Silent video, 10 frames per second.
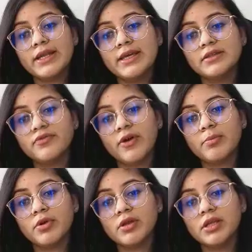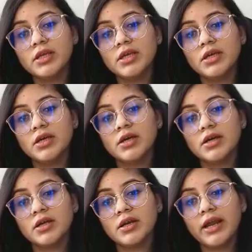28th February.
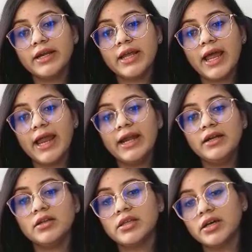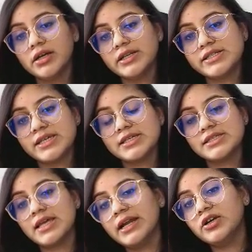Right, and here it
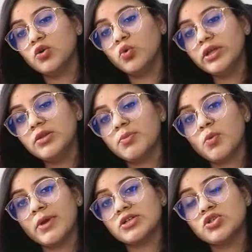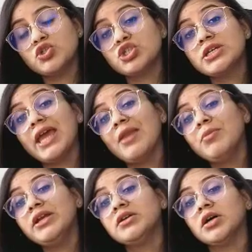says that during the probation she
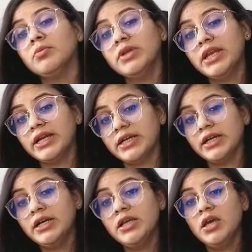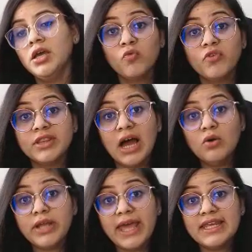can be terminated
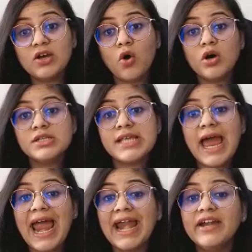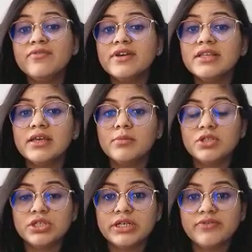without any cause and with
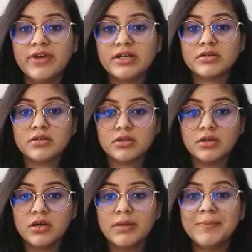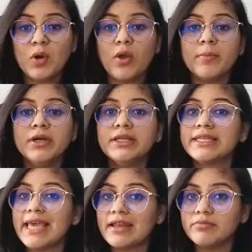immediate effect, the
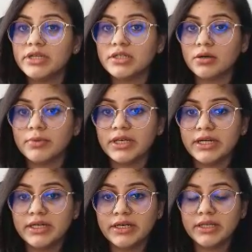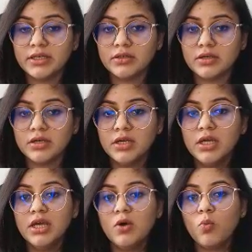employment can be terminated here.
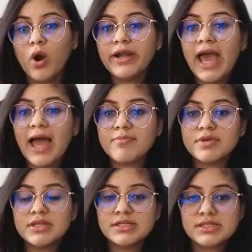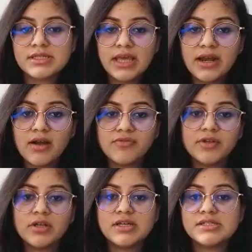What happens
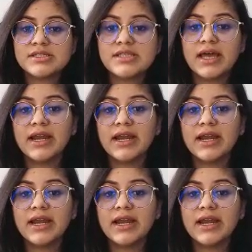thereafter is